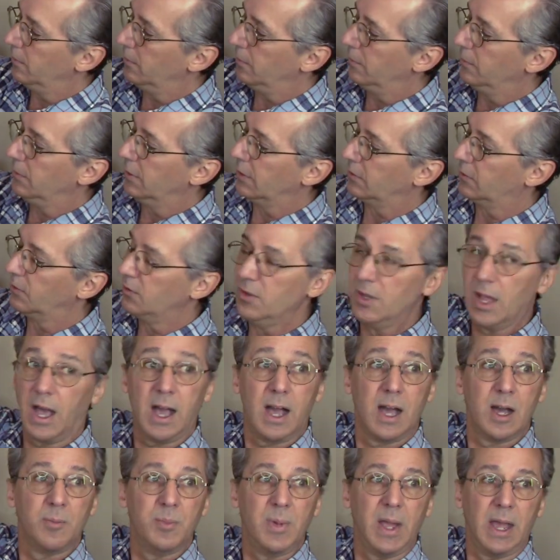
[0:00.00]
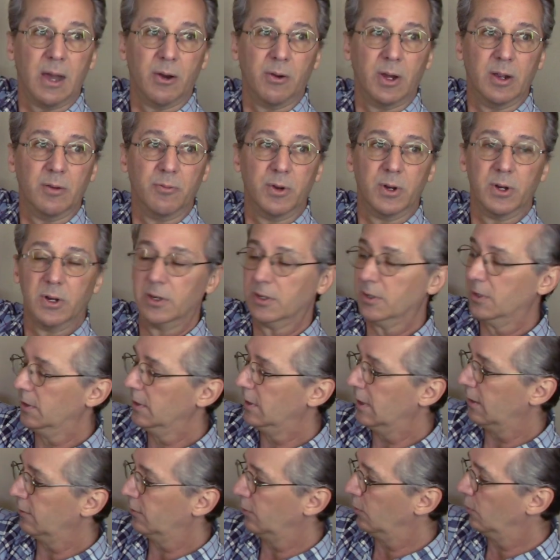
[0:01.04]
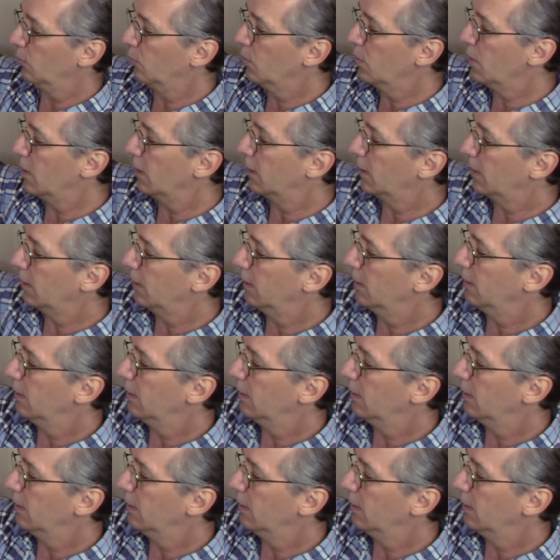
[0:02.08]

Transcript: This knob, however, doesn't work